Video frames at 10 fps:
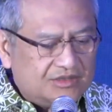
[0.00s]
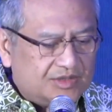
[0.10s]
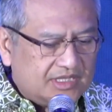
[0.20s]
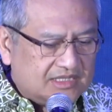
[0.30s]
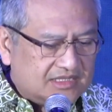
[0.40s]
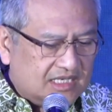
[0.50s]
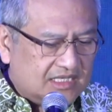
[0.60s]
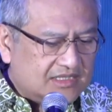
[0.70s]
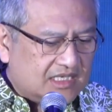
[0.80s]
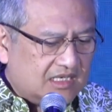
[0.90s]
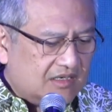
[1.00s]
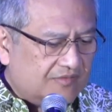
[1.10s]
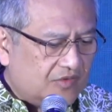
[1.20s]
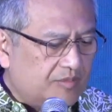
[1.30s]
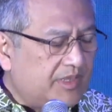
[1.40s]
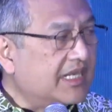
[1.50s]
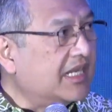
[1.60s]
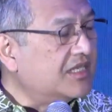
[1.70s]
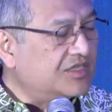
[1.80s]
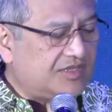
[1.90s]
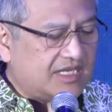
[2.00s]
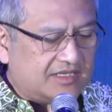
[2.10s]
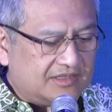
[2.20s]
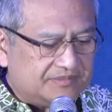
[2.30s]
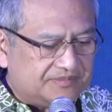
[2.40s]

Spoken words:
to Yayasan Khazanah for bringing us together,